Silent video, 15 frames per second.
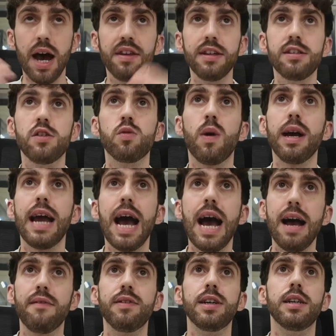And this is why
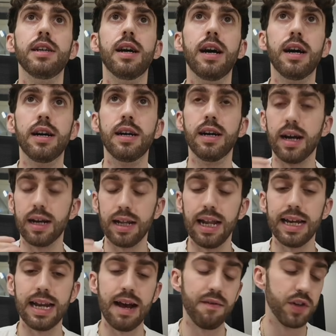having a
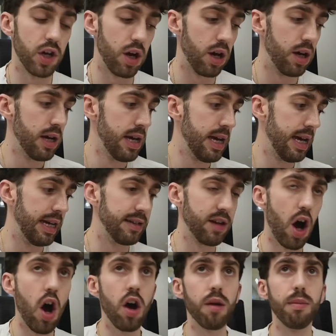client avatar is
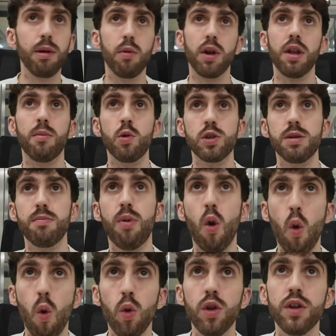arguably one of the most
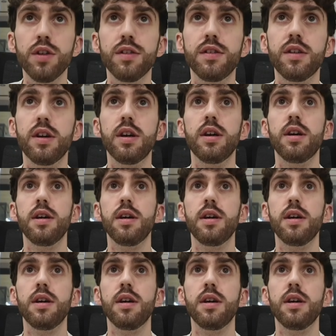important